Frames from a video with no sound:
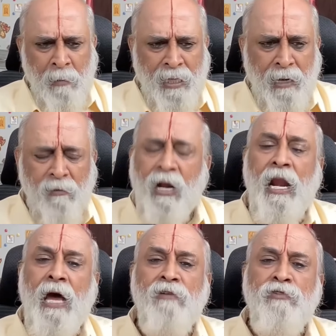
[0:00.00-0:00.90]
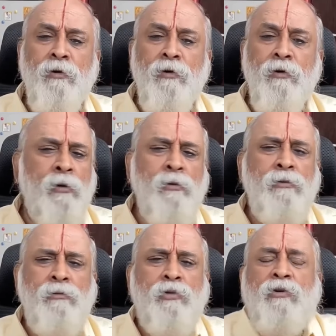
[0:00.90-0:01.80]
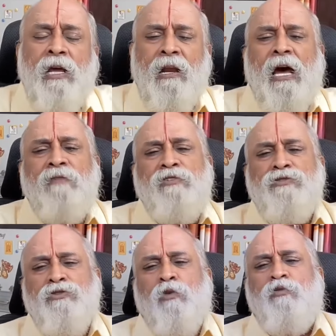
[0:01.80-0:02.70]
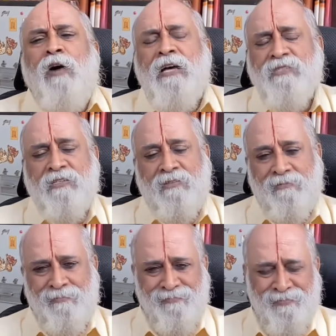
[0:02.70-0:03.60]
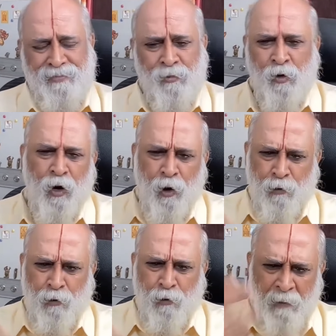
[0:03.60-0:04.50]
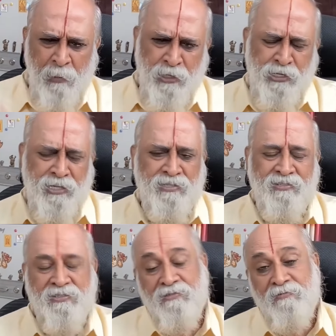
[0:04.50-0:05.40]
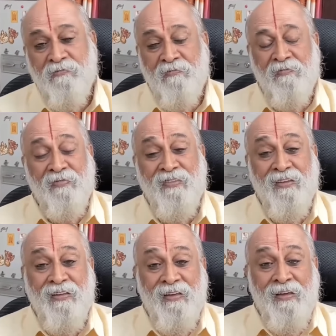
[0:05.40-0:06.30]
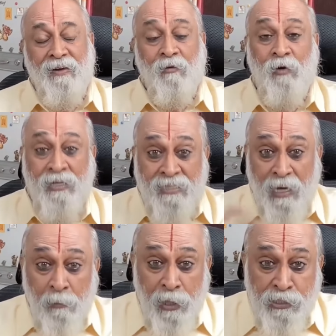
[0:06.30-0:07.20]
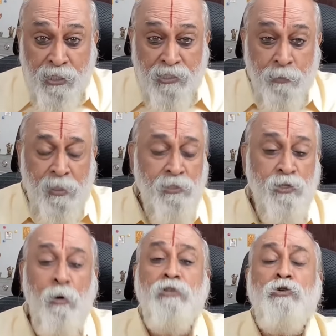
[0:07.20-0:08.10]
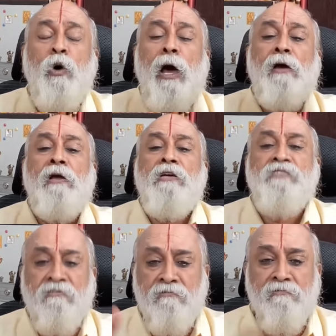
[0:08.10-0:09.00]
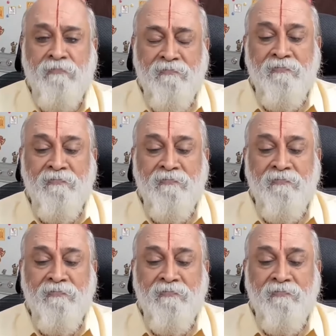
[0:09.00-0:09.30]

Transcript: But our life, you know, today life is so fast. You are all very ambitious. Once ambitious means you are so aggressive.